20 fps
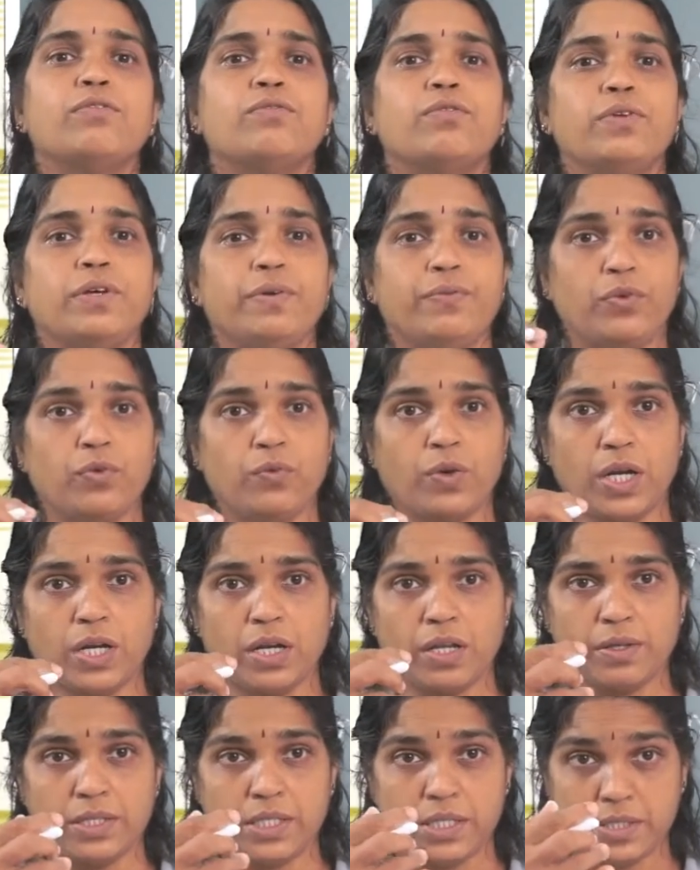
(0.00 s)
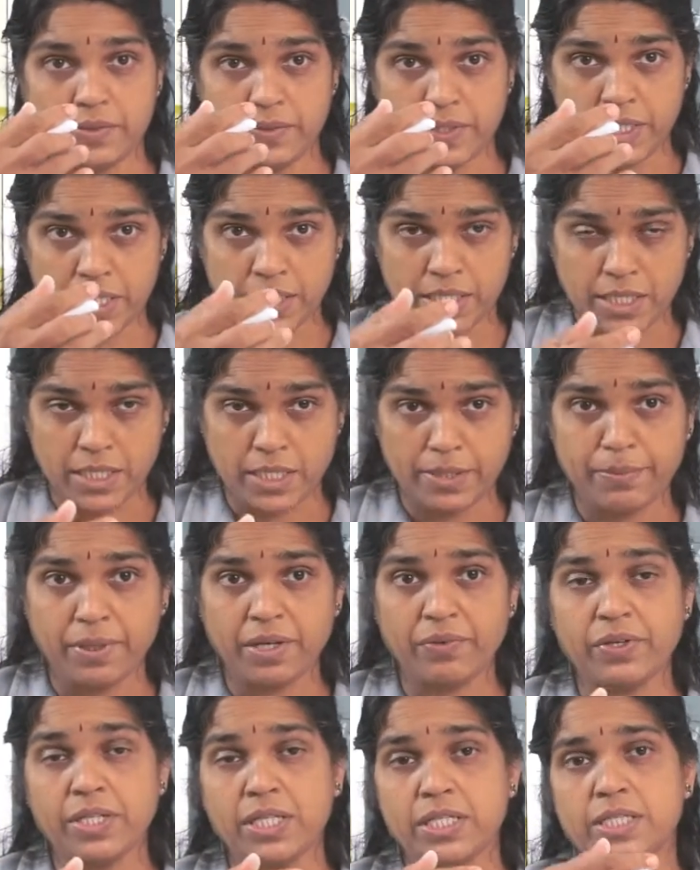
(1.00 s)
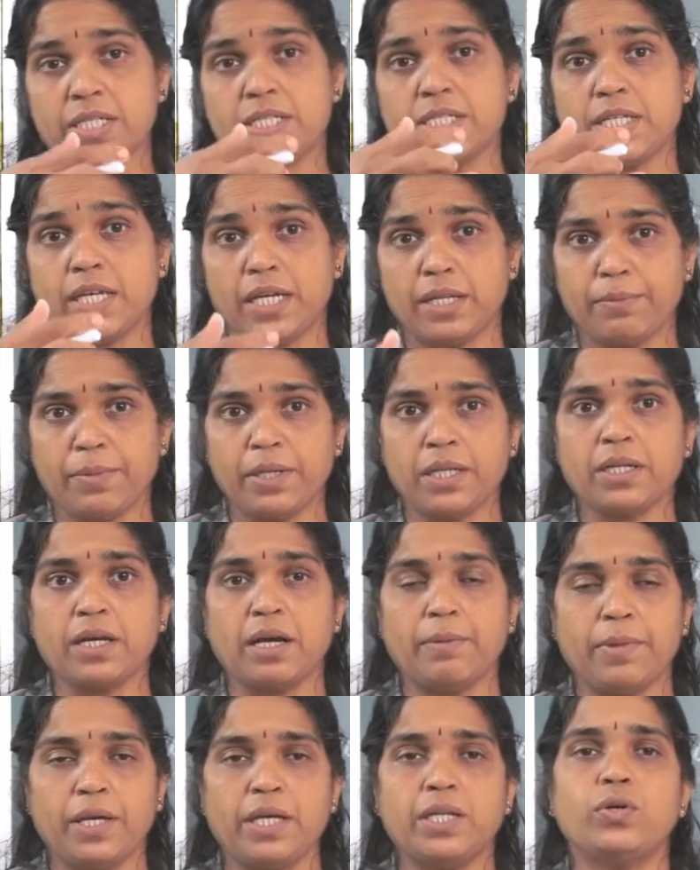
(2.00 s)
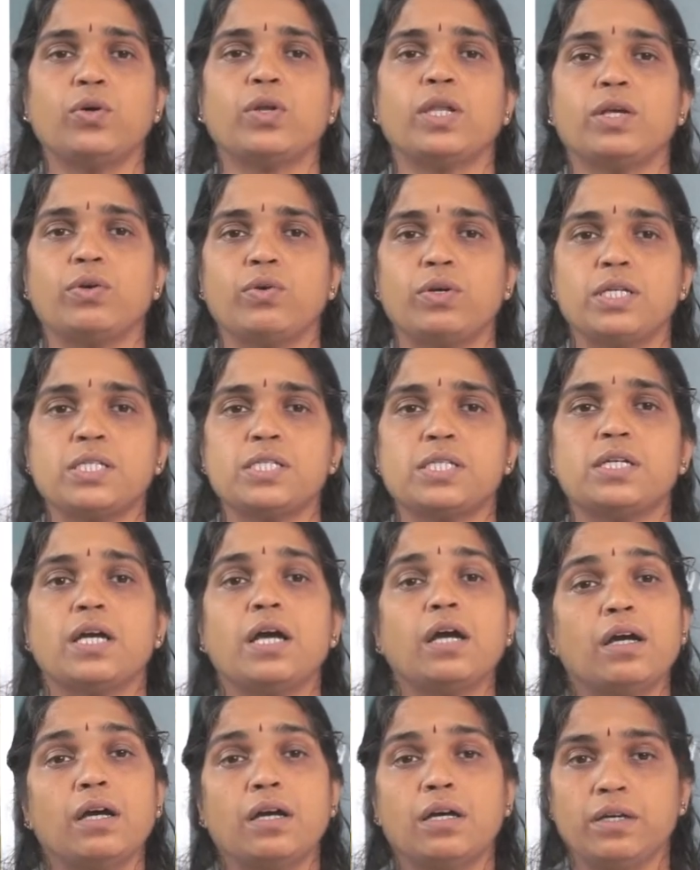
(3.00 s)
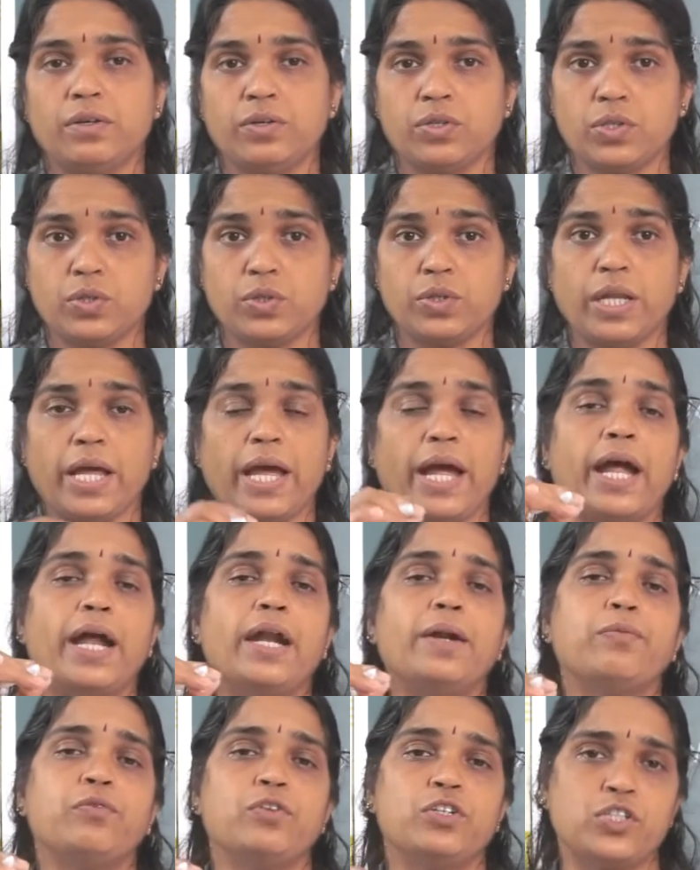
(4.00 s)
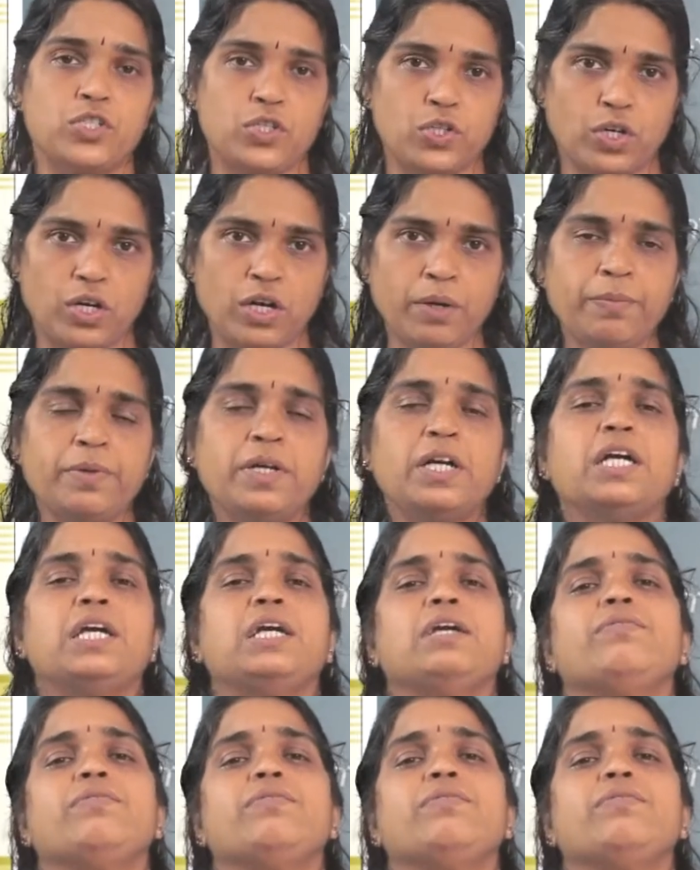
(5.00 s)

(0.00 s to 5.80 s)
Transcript: If you want if it is a statement, command or request, you should add full stop.